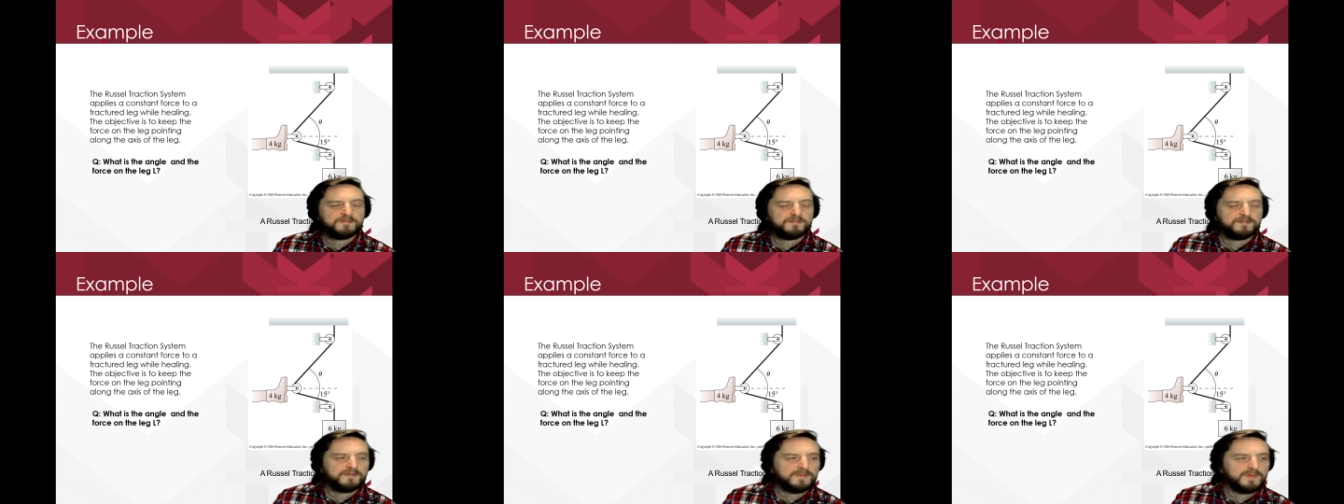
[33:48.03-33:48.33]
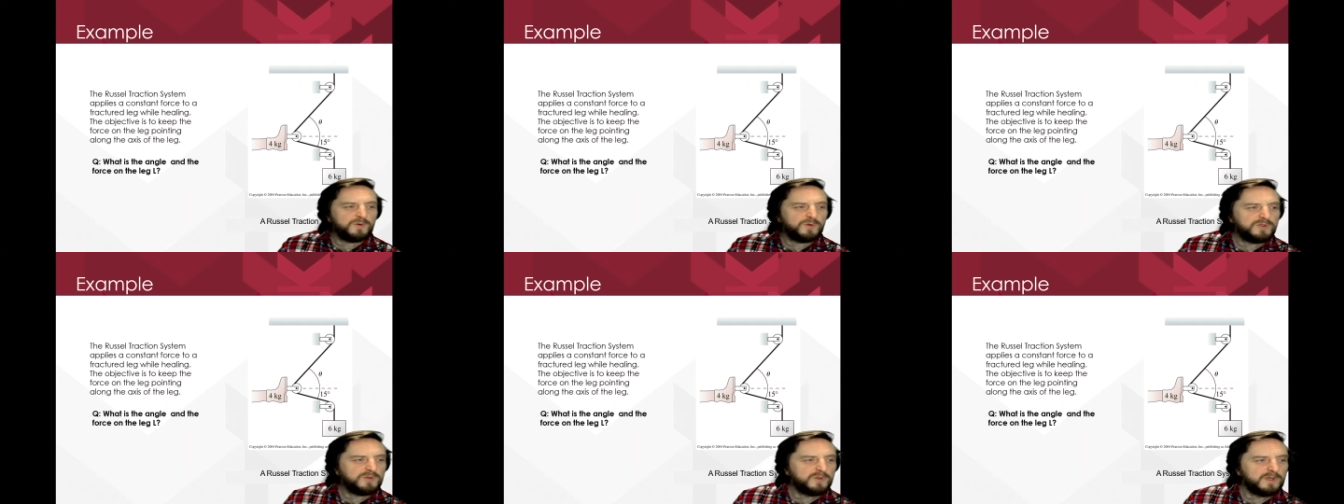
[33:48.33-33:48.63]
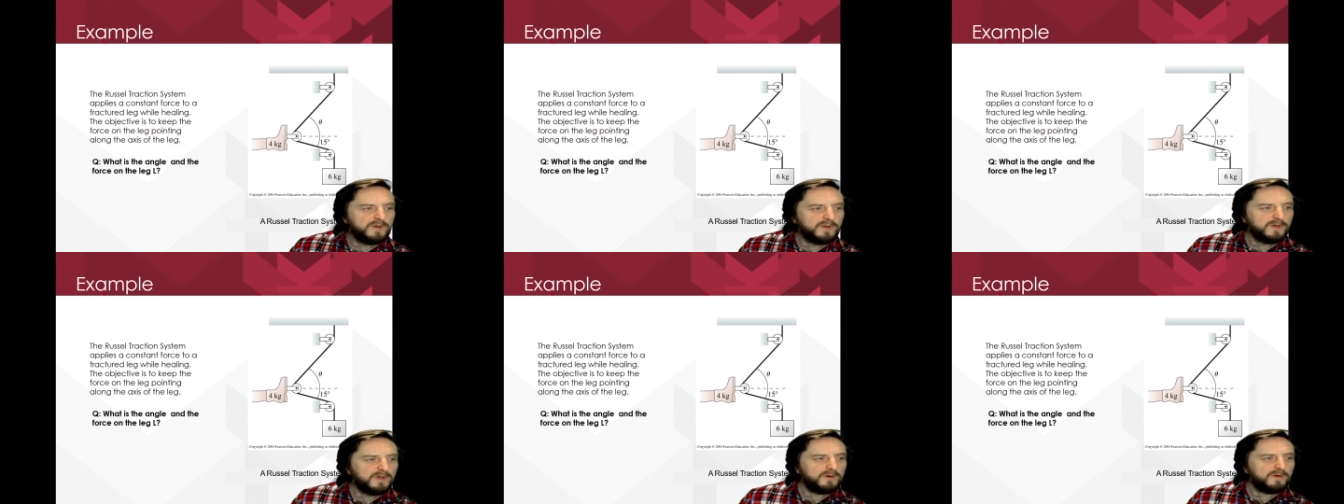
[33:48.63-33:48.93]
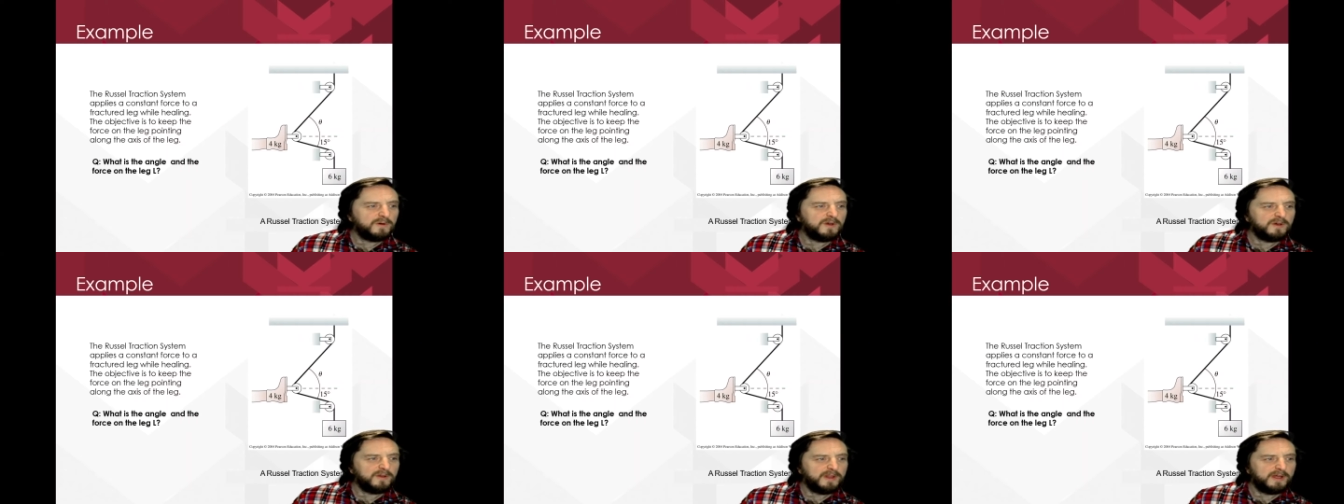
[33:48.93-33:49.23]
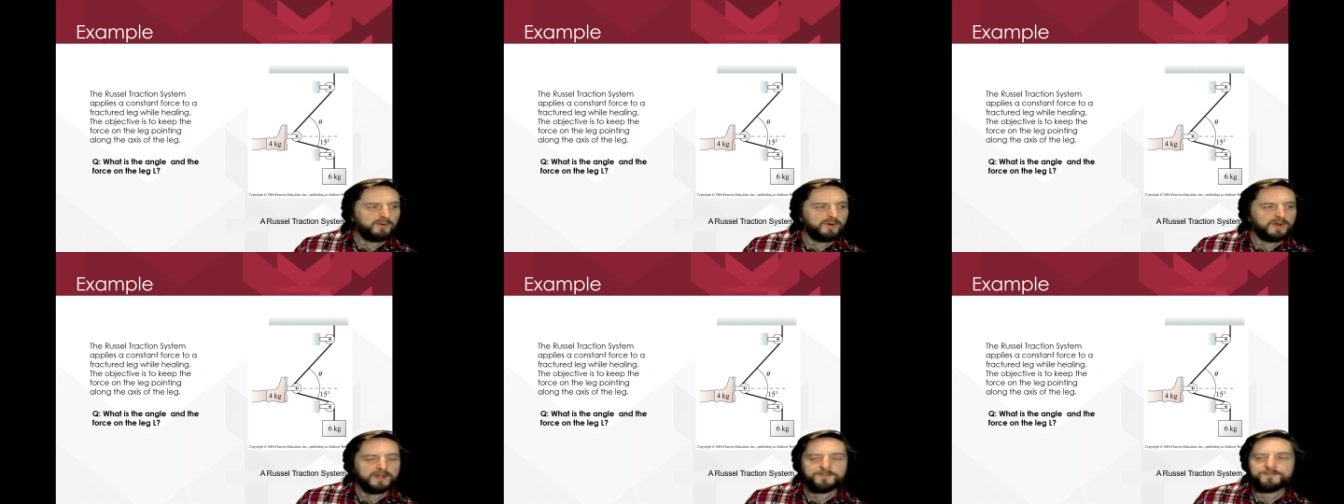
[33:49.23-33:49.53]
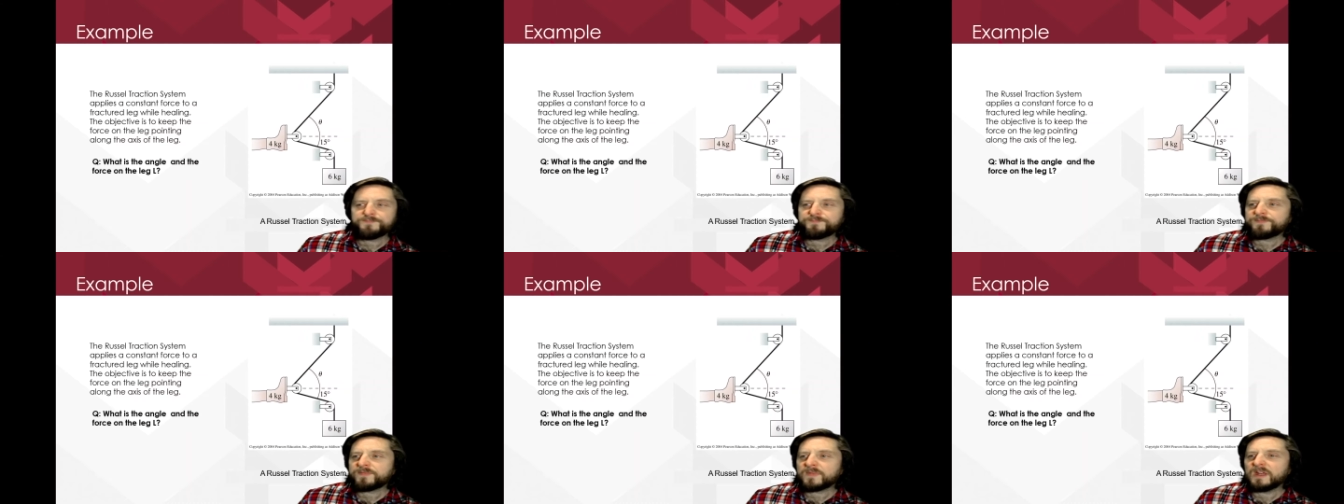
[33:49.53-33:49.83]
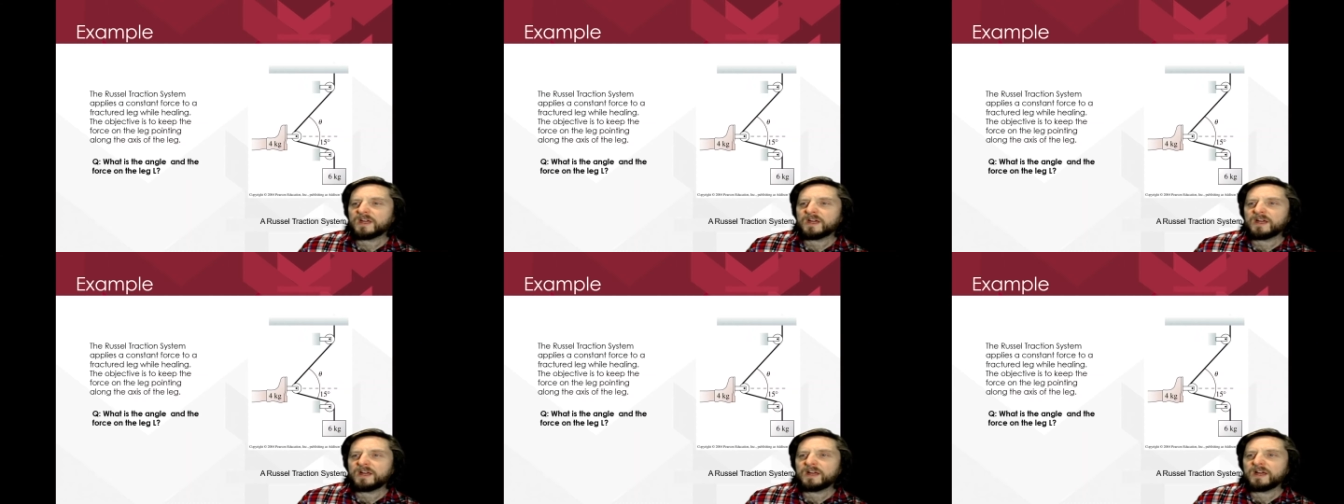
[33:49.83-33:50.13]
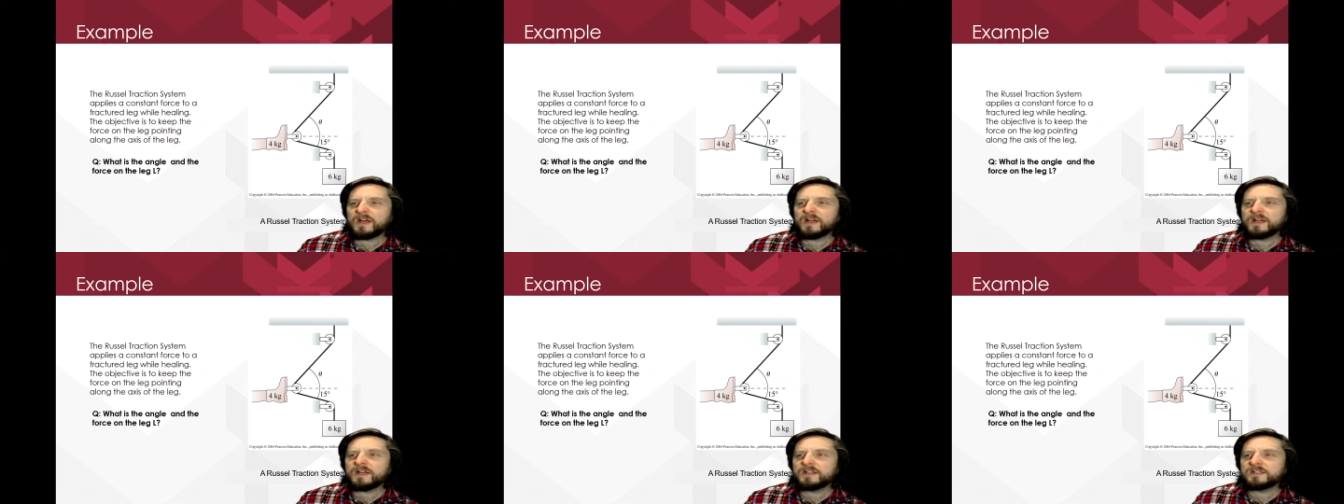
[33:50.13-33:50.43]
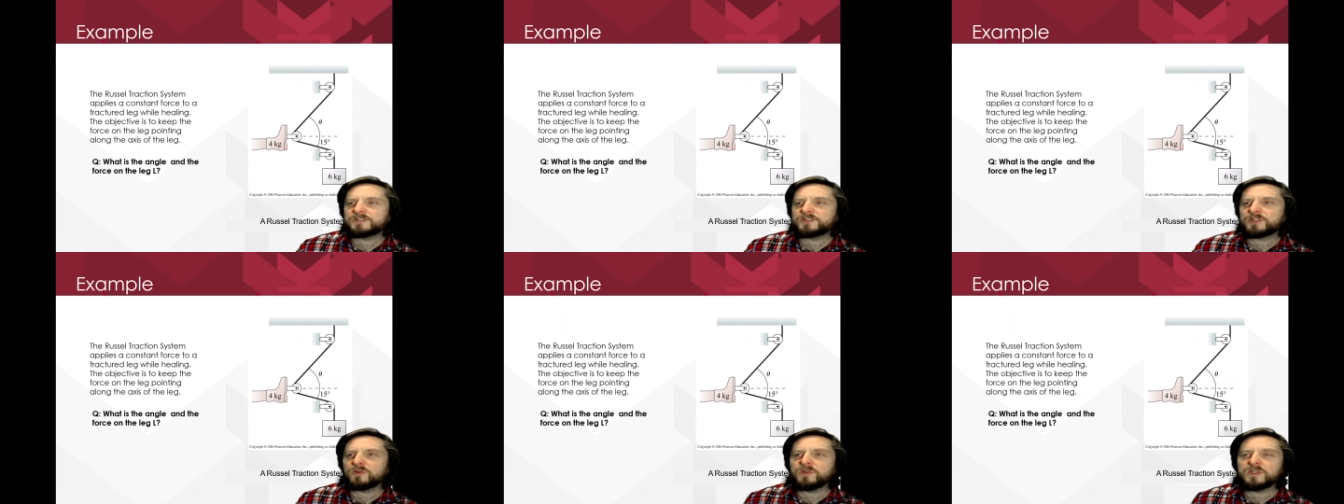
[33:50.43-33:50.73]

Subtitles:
Which way do I go? Over that way. So